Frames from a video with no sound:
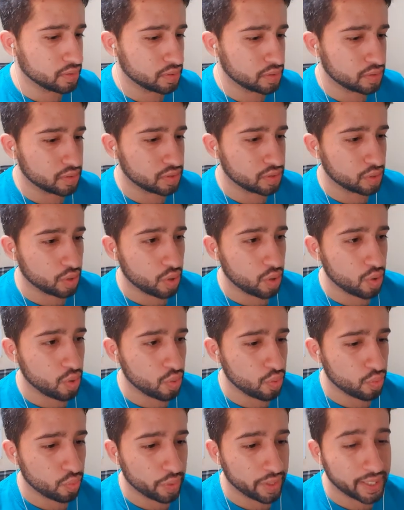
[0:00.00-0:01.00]
So
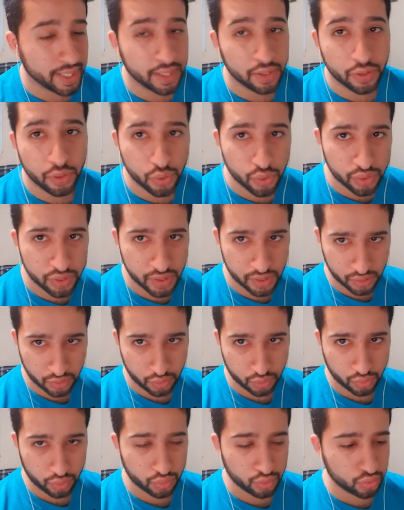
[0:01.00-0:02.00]
we can use
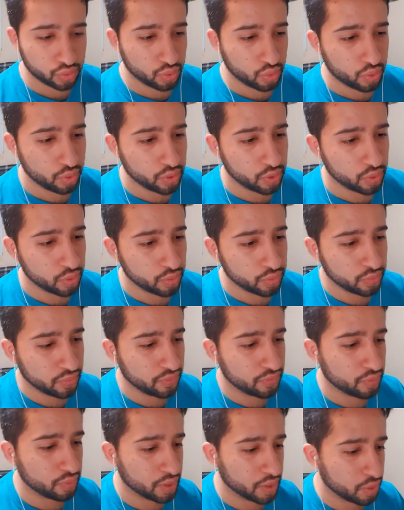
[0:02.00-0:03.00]
this tutorial
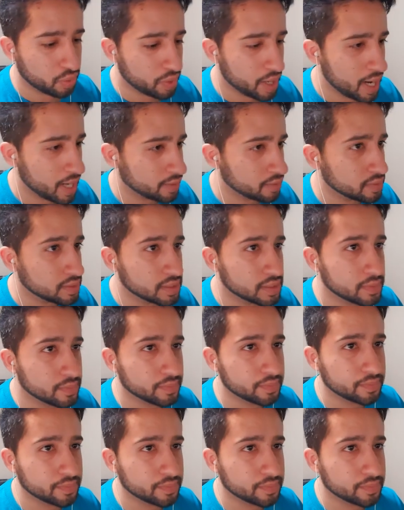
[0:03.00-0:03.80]
for the cracks.